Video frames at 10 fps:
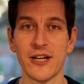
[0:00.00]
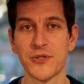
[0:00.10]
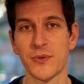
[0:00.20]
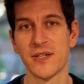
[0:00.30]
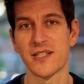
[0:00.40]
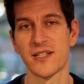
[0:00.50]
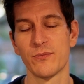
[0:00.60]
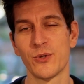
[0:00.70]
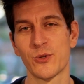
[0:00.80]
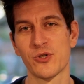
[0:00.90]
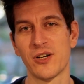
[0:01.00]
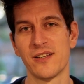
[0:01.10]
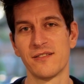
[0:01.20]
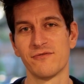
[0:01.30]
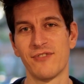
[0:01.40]
out to us and we'll try
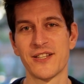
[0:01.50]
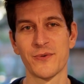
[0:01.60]
and raise